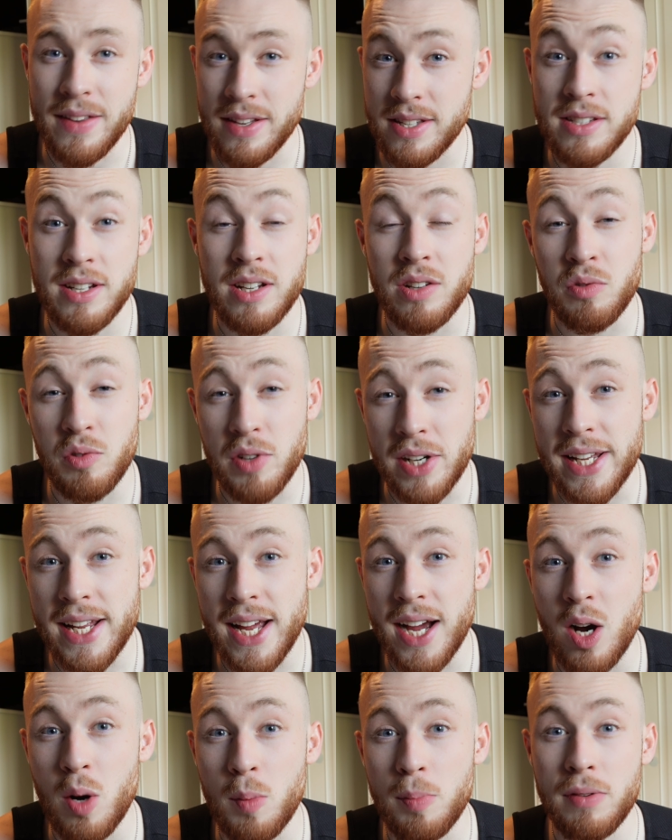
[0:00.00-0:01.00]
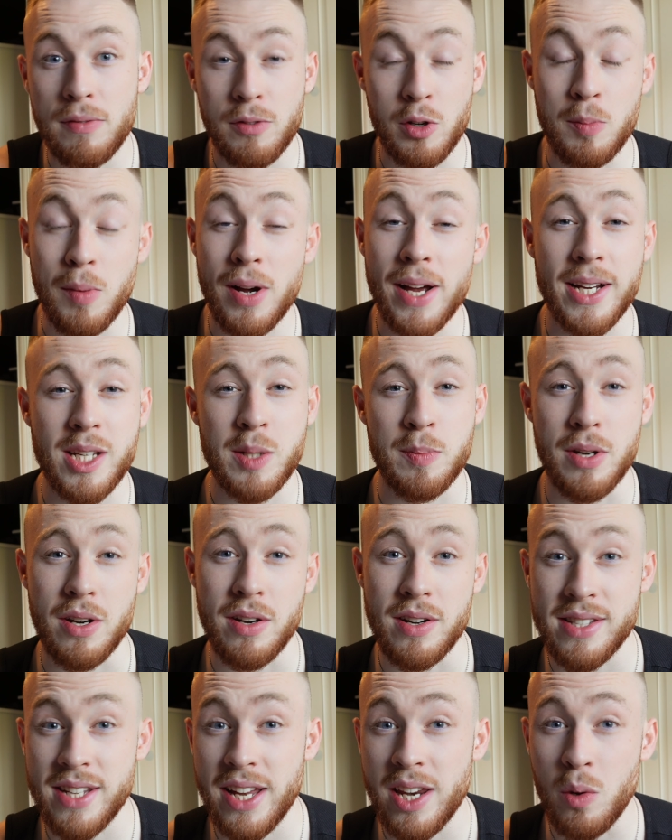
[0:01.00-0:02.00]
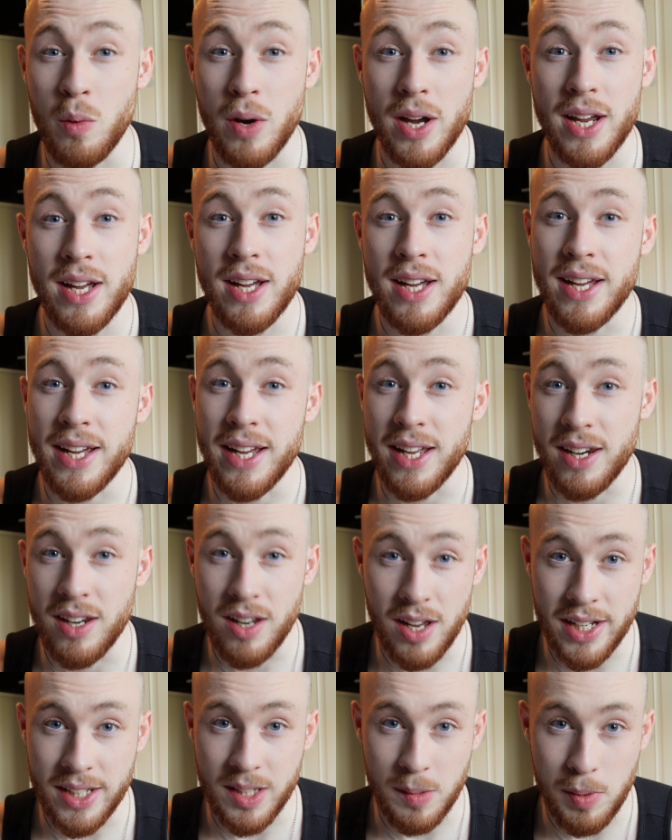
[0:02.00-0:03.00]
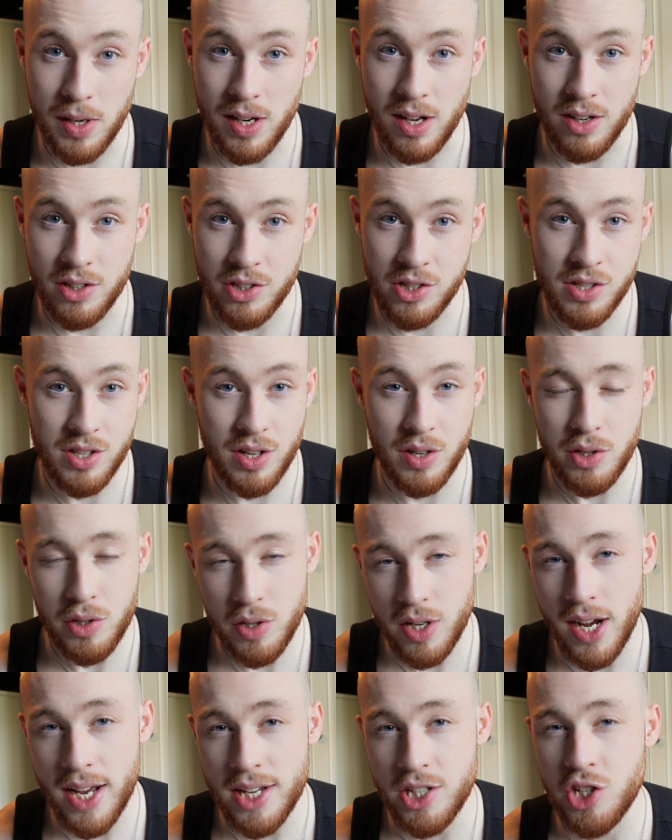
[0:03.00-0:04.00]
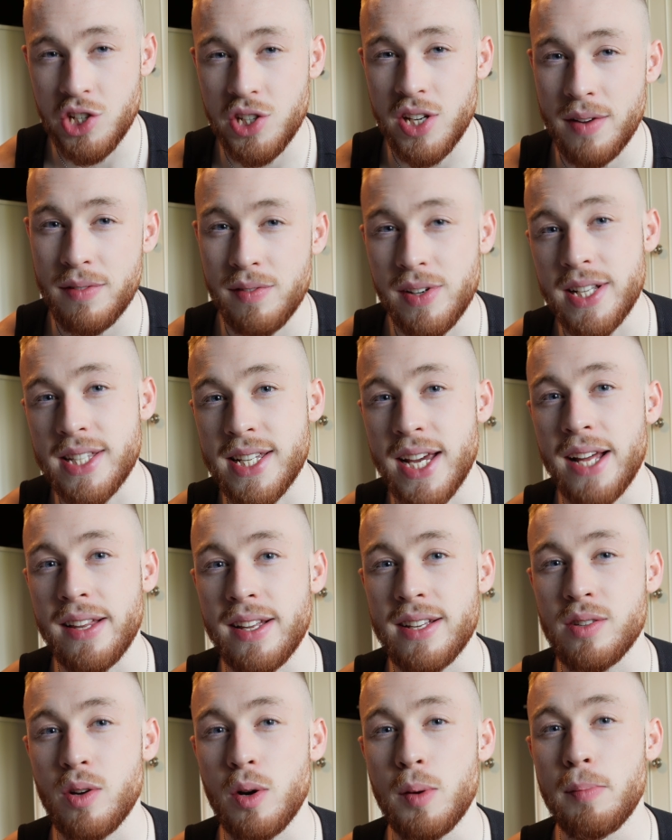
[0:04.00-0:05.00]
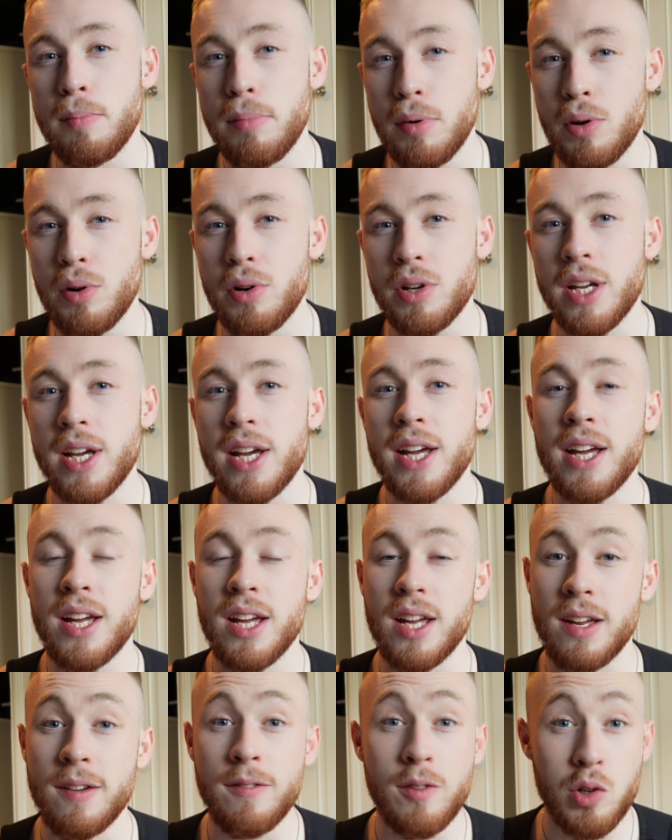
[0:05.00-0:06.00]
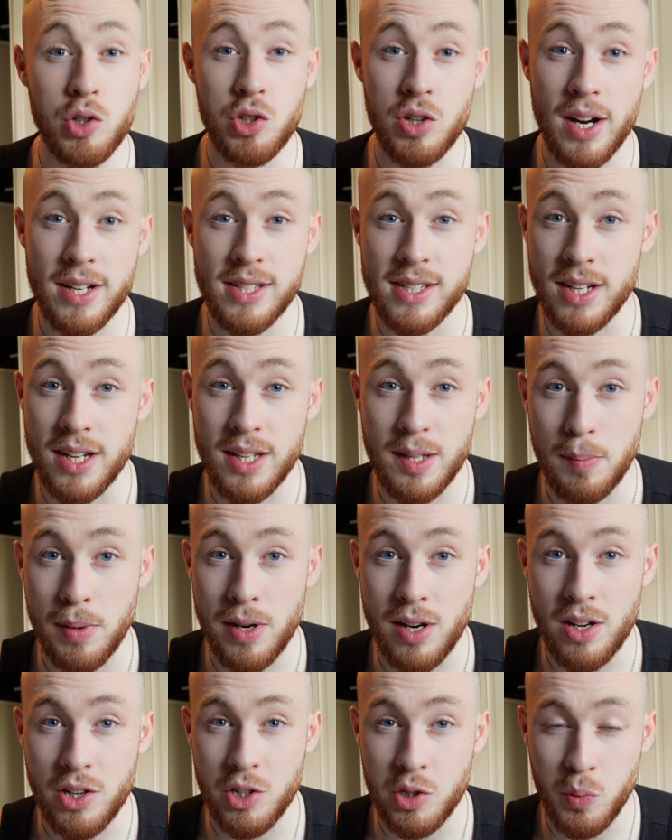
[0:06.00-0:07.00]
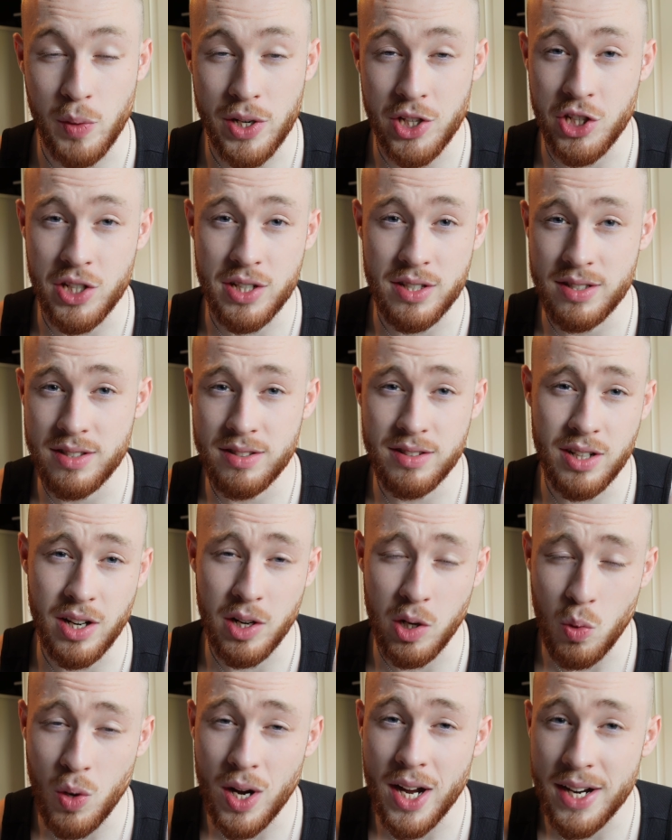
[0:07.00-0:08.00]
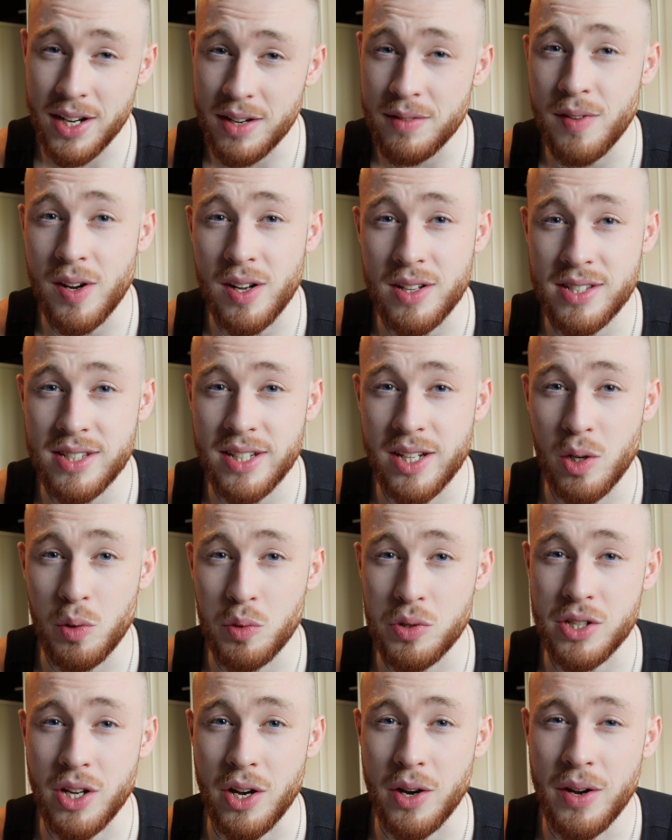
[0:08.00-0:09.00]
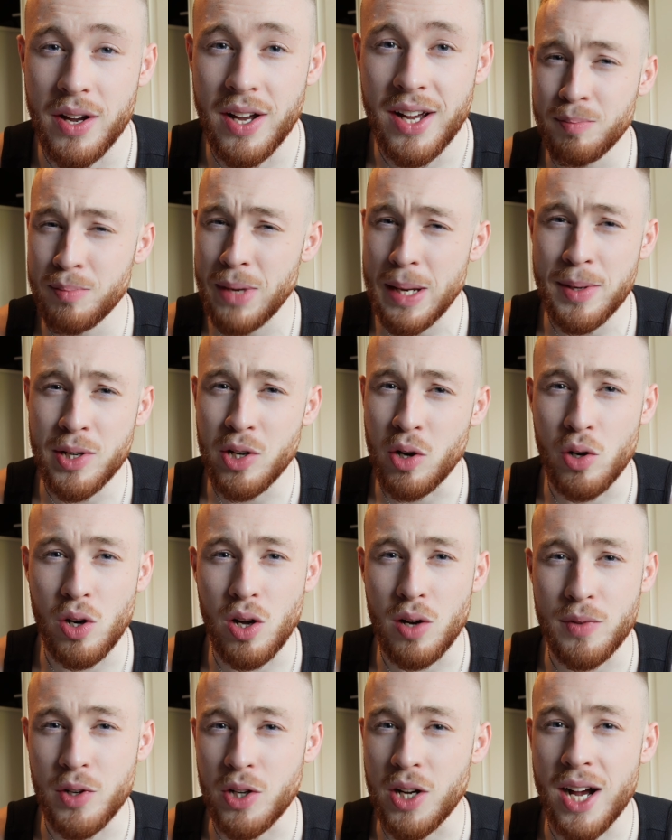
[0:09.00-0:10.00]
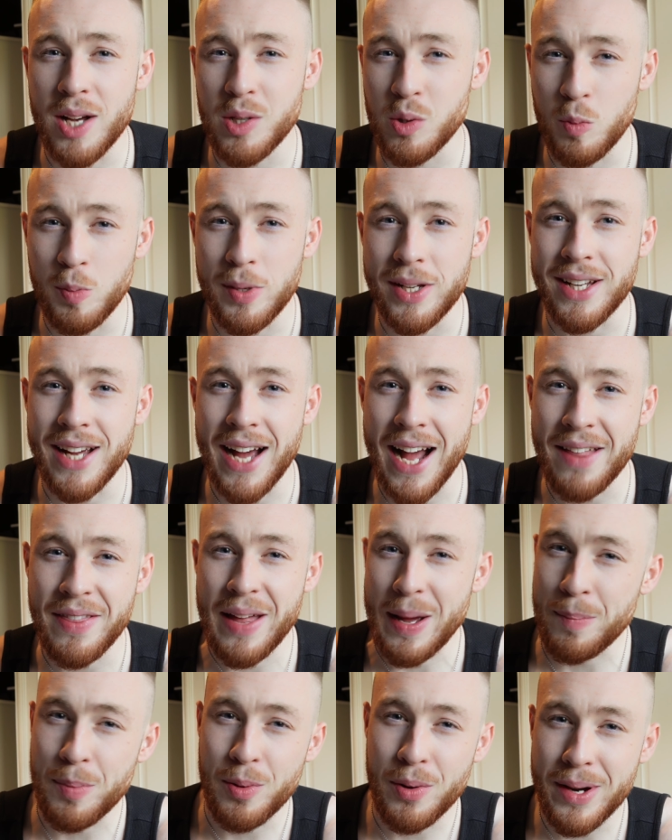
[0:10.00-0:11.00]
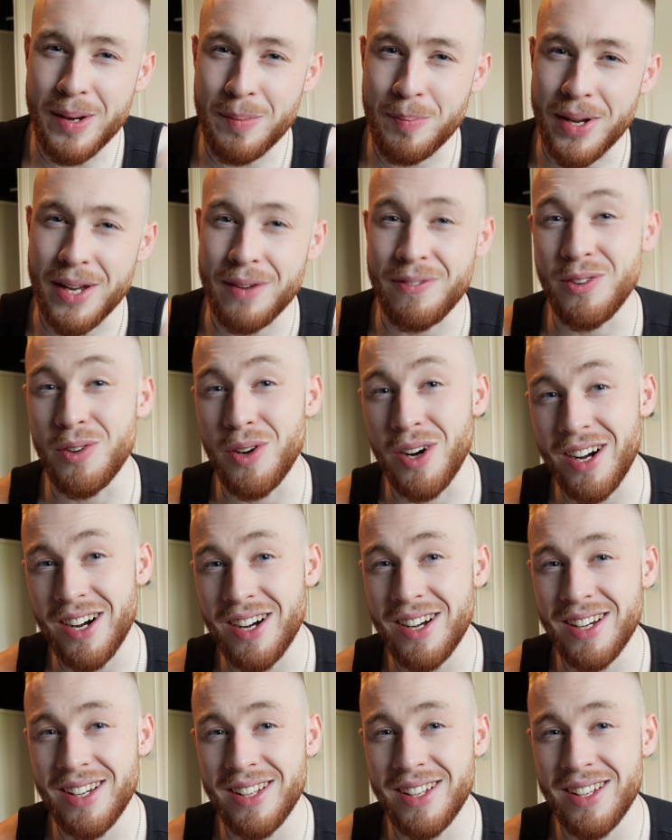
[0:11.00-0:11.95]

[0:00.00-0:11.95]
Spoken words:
this is going to really help, through my experience anyway, in learning the planche. So you guys should definitely take this on board if you're trying to learn the planche, which is, you know, quite an advanced skill. So maybe not a lot of you guys will be at that point, but if you are,